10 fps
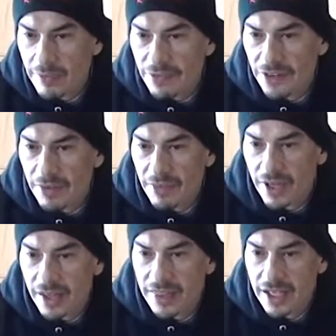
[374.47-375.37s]
from
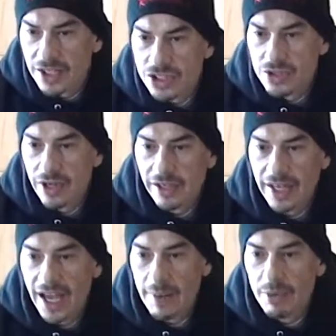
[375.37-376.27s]
the
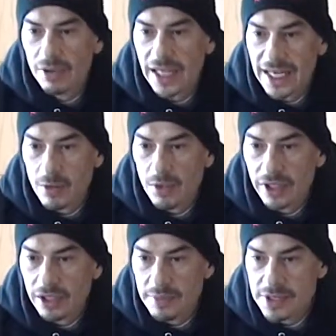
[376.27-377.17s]
Australian apple Lady
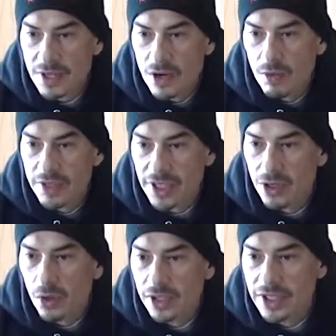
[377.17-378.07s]
Williams with a
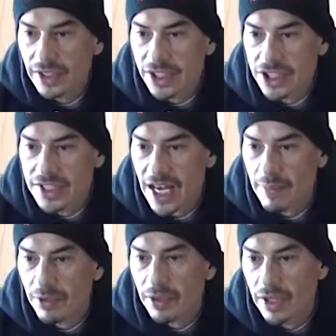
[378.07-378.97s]
golden delicious
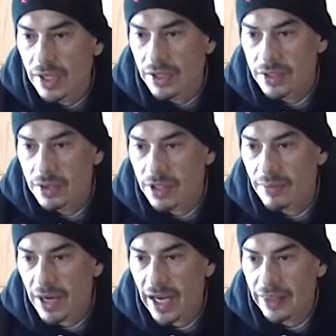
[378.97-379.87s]
apple, to
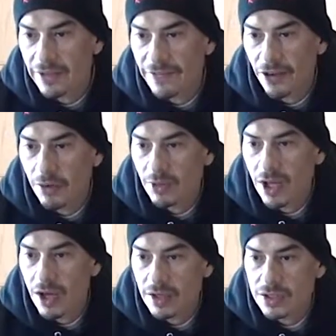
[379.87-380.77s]
combine the firm,
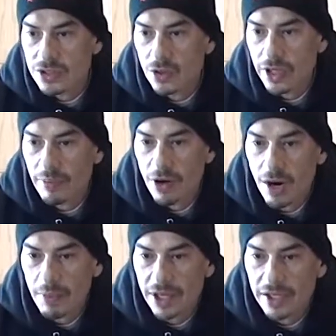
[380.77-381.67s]
long storing
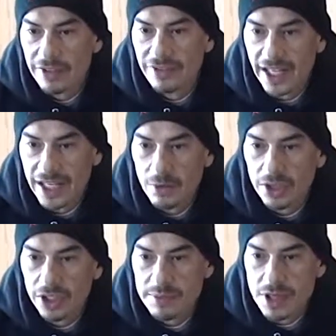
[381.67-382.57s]
property of Lady
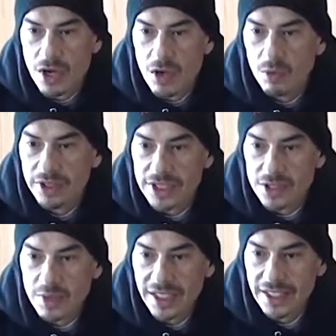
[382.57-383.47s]
Williams with the
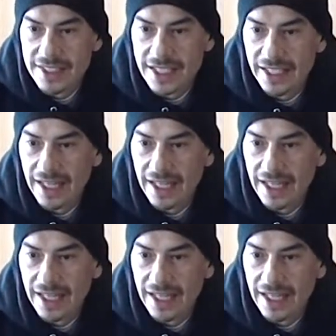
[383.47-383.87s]
sweetness and